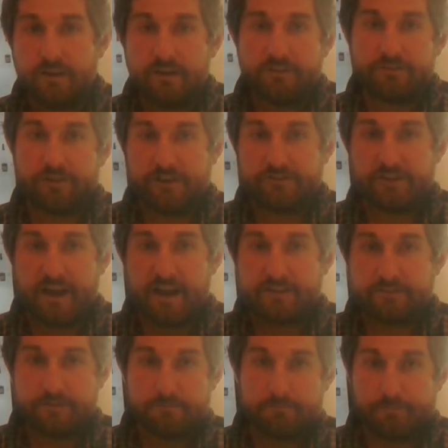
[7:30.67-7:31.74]
such
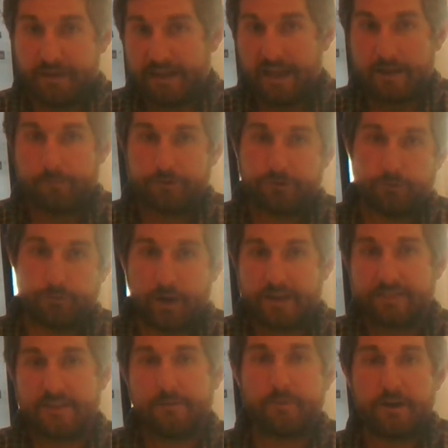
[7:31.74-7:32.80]
as being able to
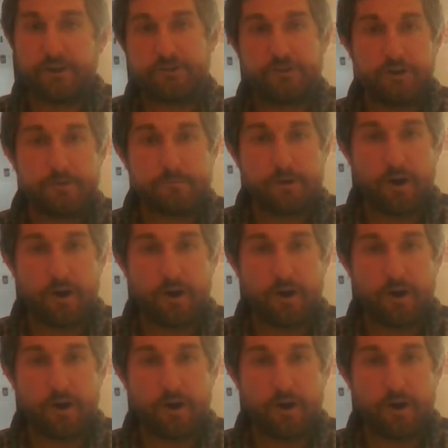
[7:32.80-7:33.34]
write them on a term